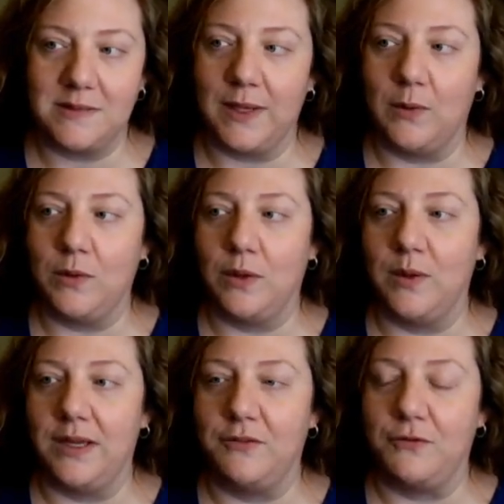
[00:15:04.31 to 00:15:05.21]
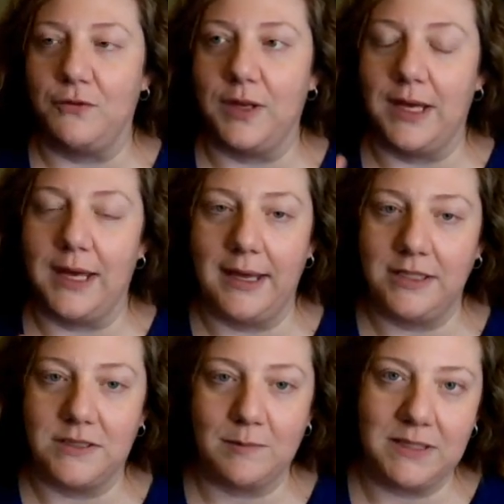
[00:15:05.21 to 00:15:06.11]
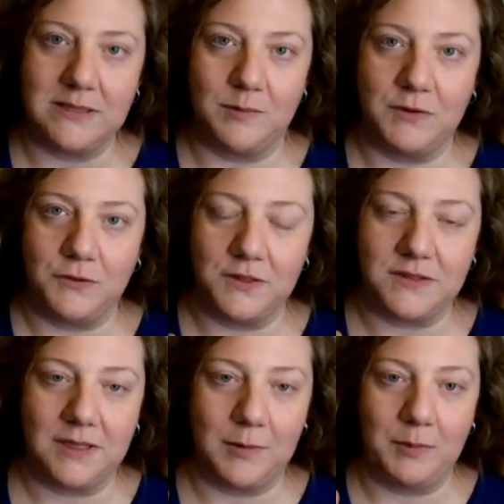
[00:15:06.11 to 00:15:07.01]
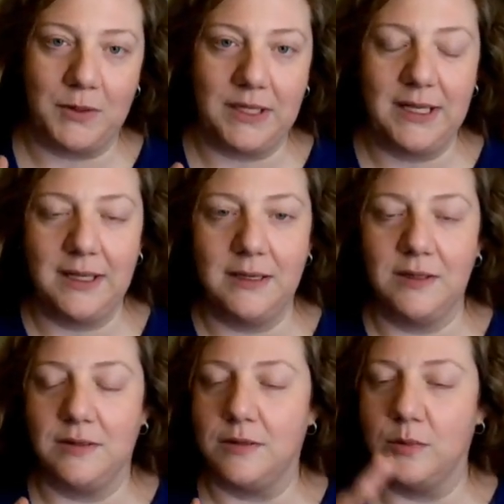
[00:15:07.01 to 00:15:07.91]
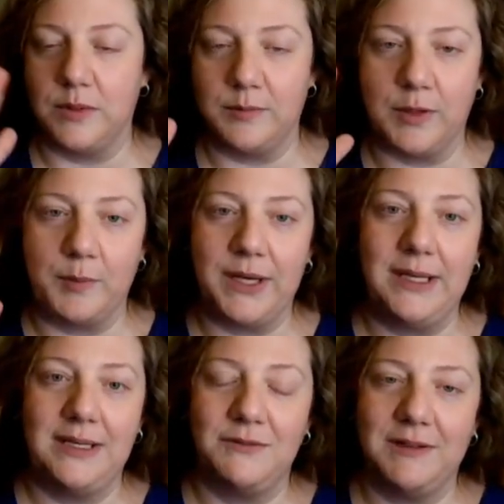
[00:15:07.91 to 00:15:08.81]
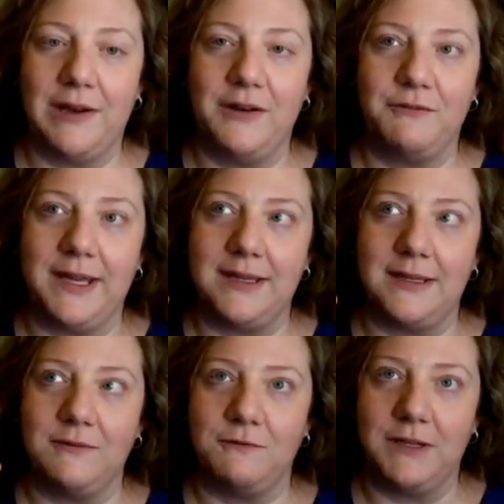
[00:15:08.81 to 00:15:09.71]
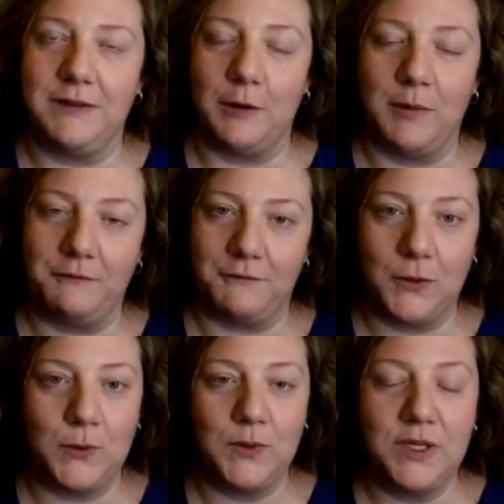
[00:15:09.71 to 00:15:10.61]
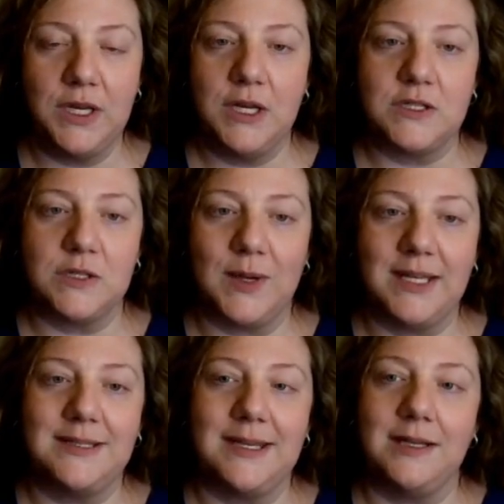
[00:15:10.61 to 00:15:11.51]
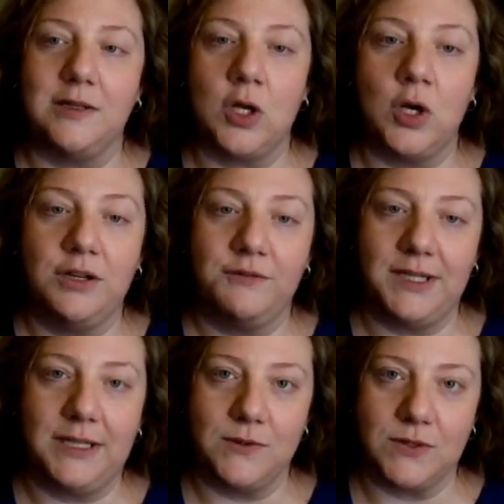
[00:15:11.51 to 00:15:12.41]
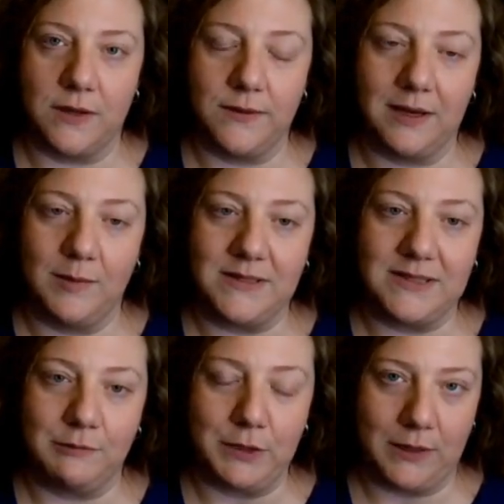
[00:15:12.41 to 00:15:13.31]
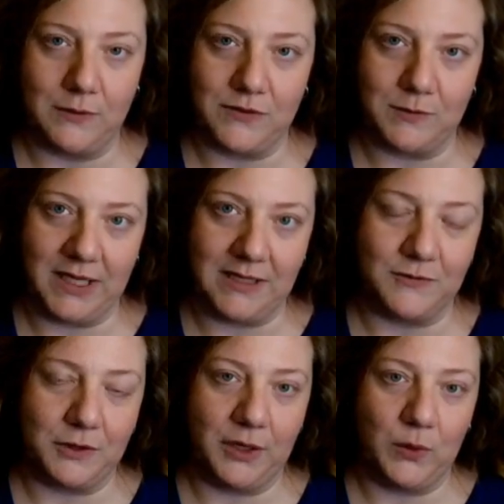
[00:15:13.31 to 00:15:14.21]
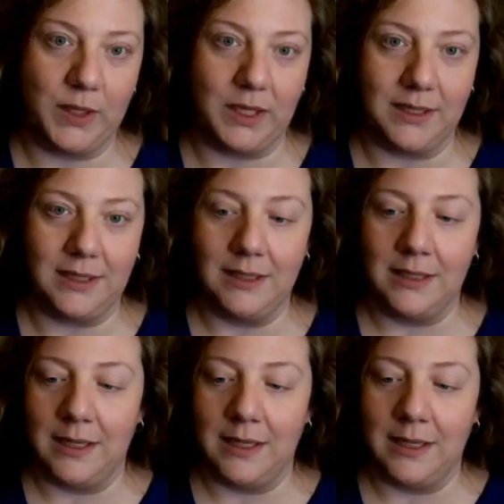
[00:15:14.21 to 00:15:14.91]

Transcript: So I don't know if I just messed up the first time I put it in or what. But I need to figure out if I can figure out my phone so I can take longer videos on there, because I run out of space very quickly.